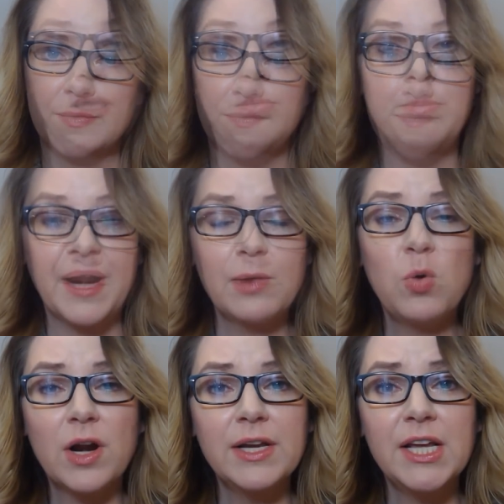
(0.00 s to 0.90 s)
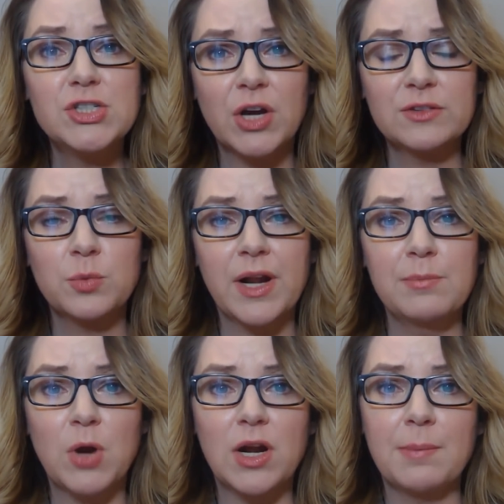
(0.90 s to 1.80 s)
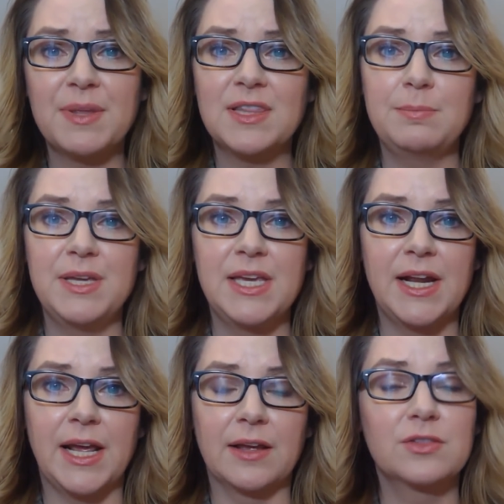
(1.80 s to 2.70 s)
But I want to address what I brought up at the beginning,